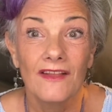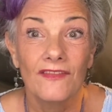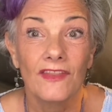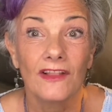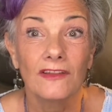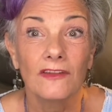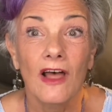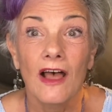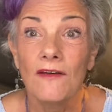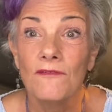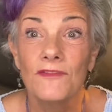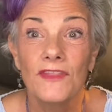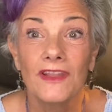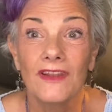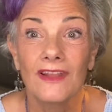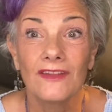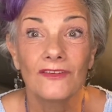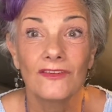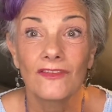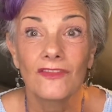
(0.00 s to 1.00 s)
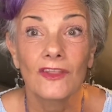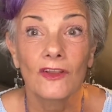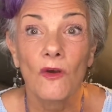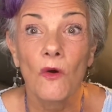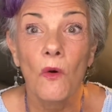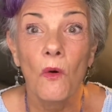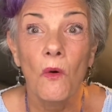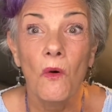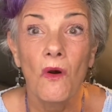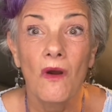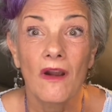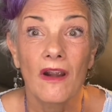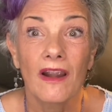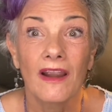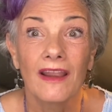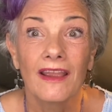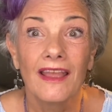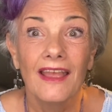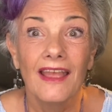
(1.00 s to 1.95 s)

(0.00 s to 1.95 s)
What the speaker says: the love that is at the core.